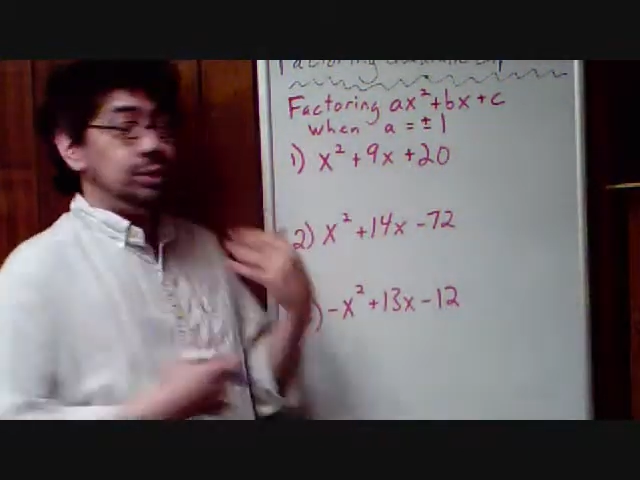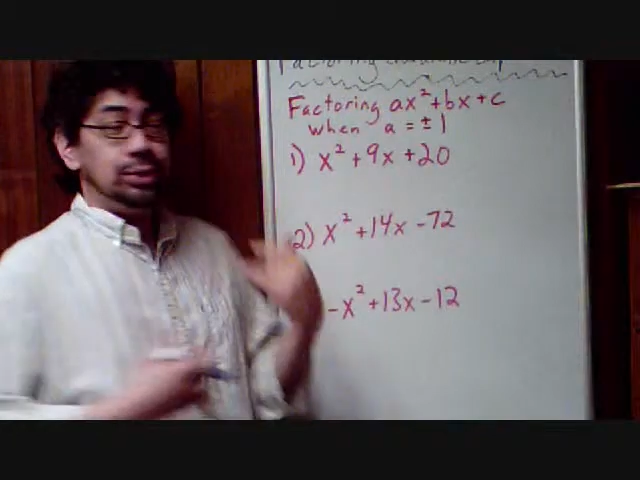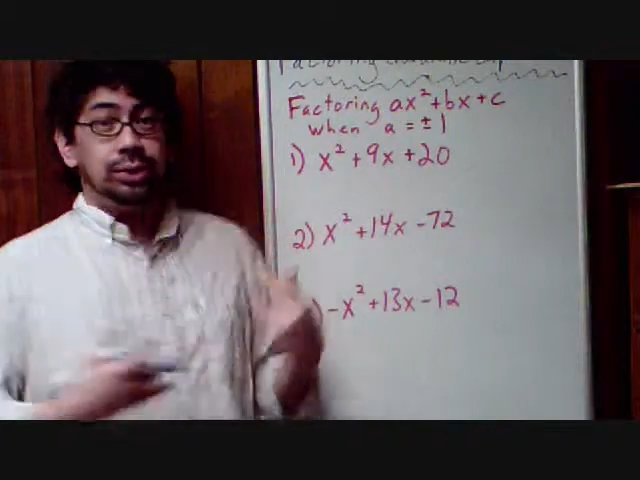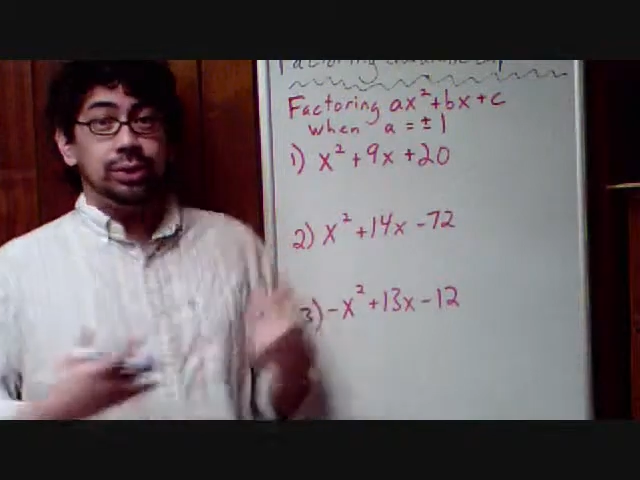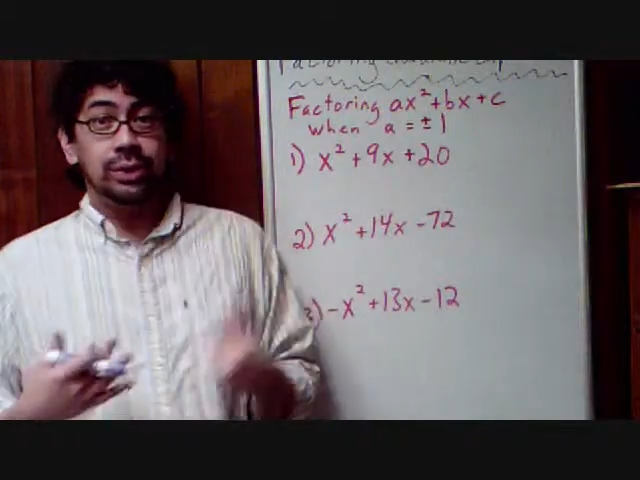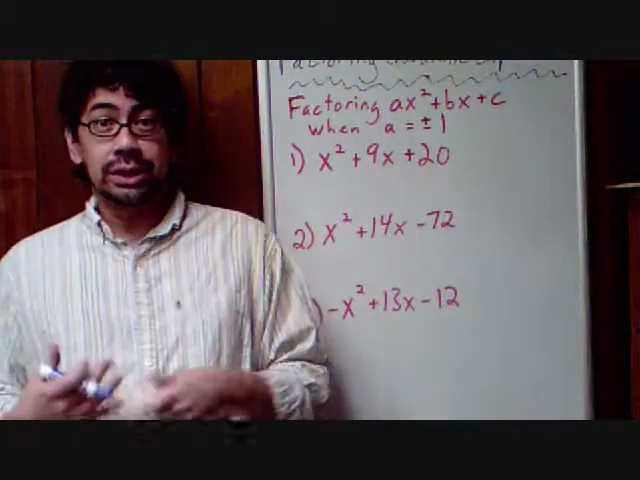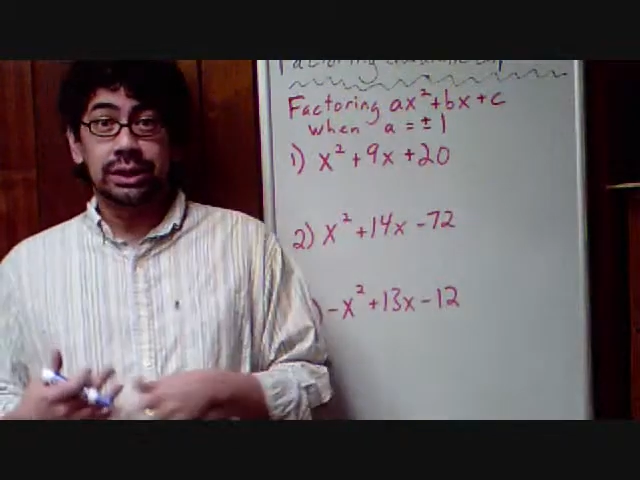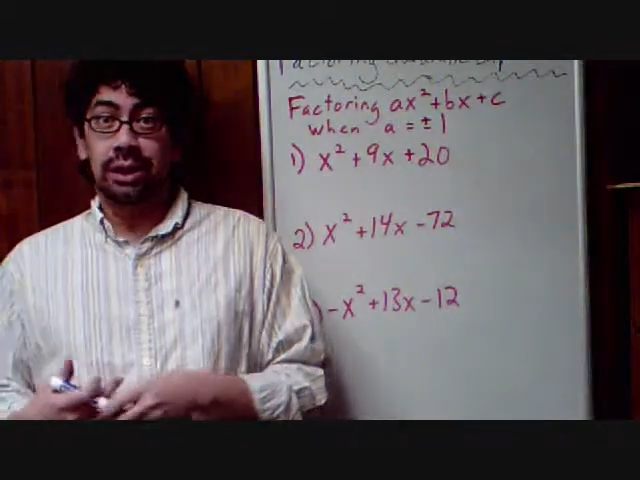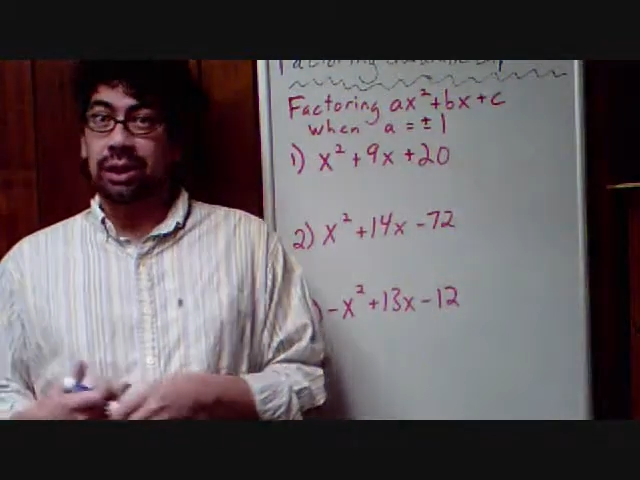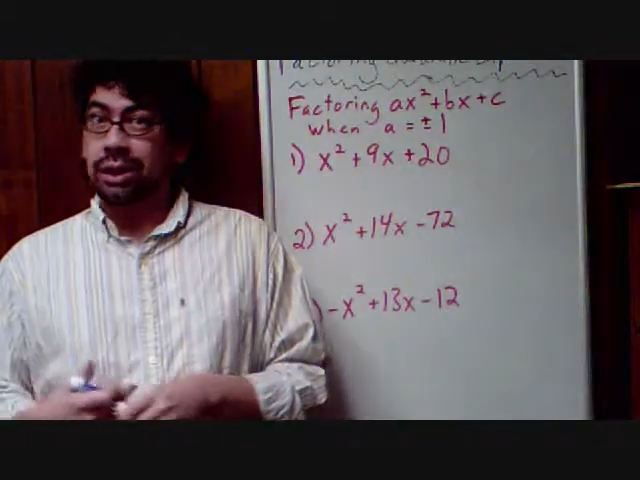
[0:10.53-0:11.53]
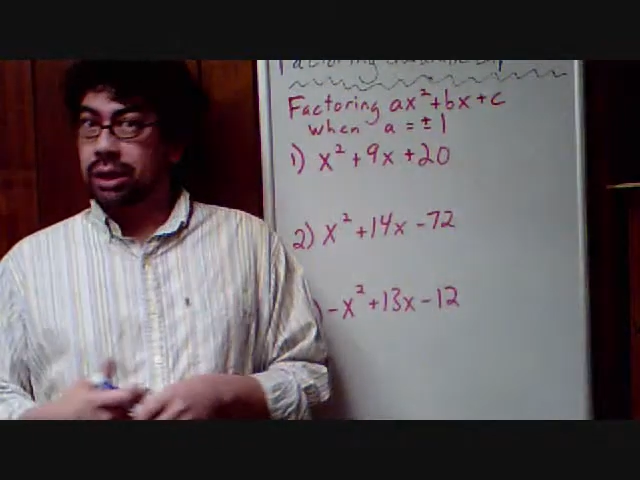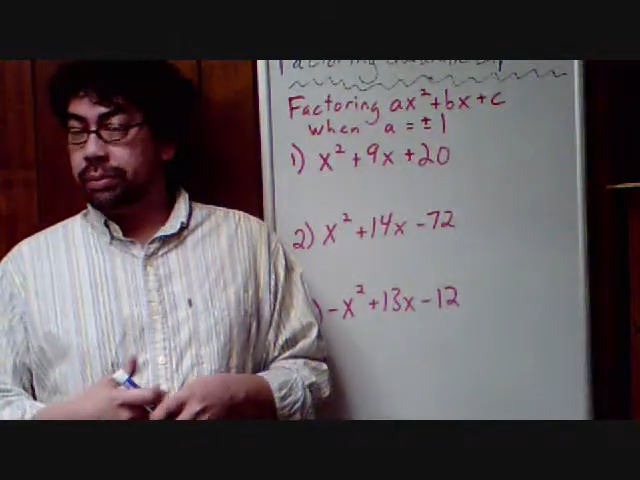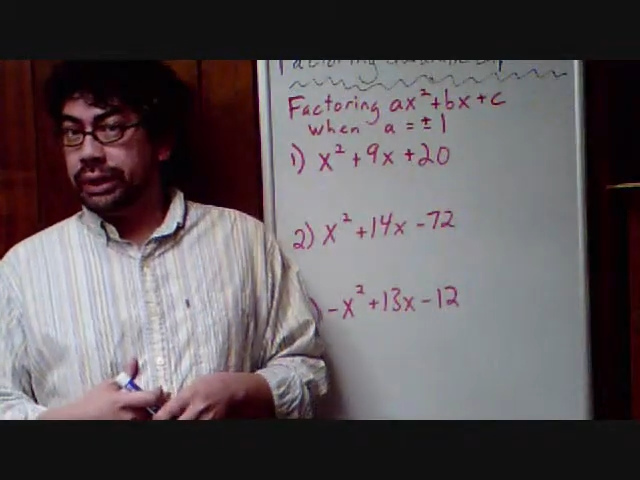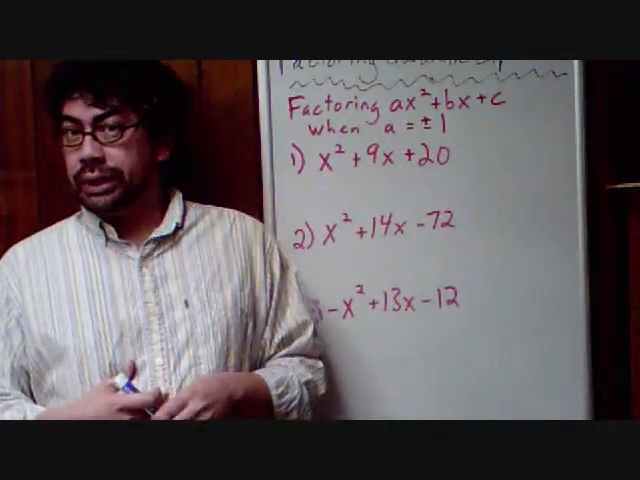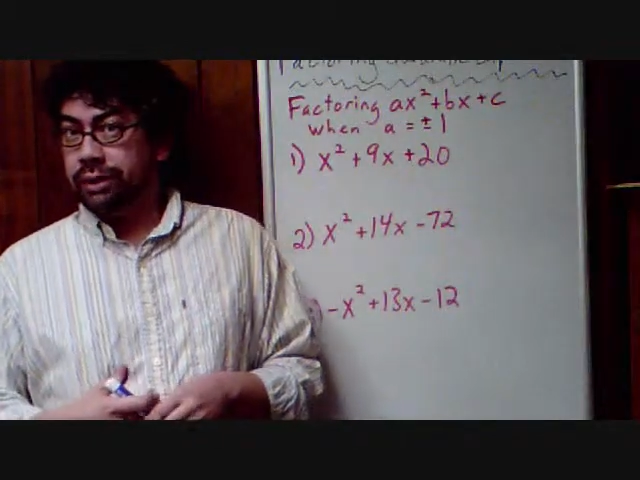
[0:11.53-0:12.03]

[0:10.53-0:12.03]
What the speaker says: do this a little bit